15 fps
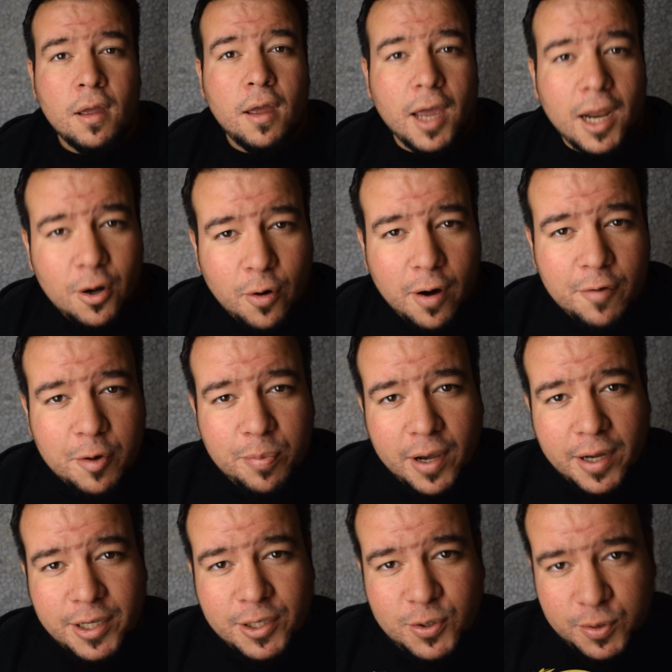Hello
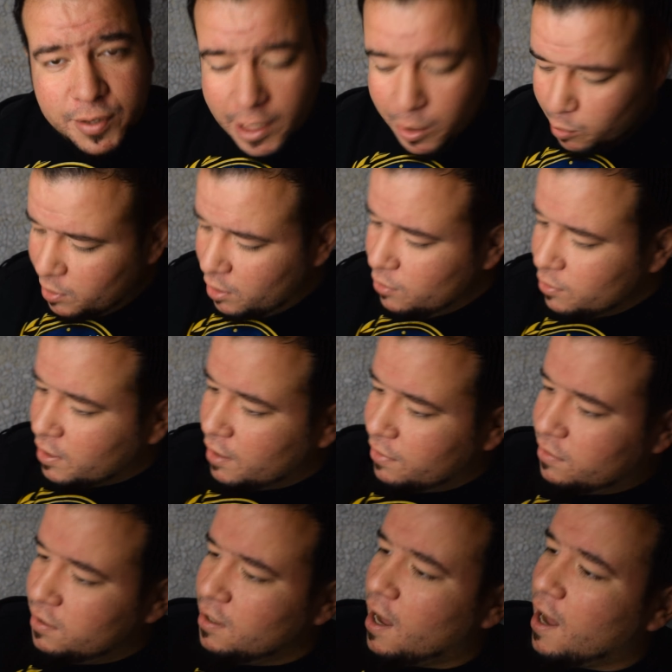everybody, today we will look
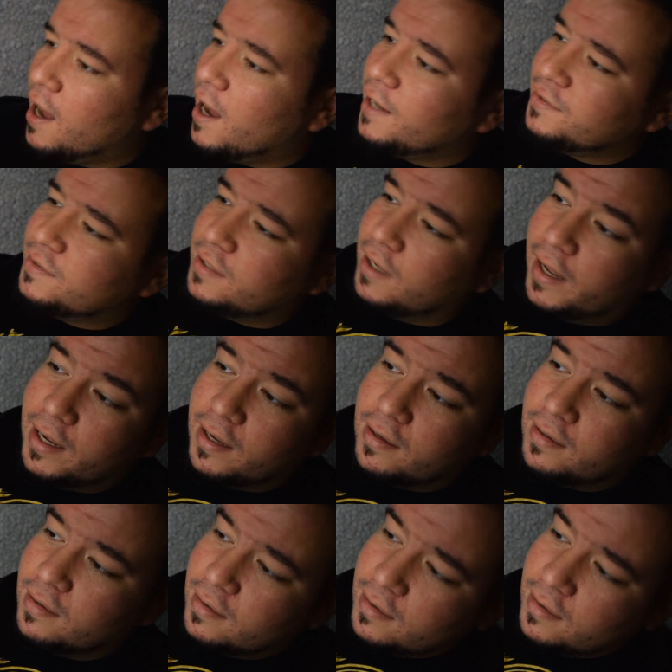at the Artec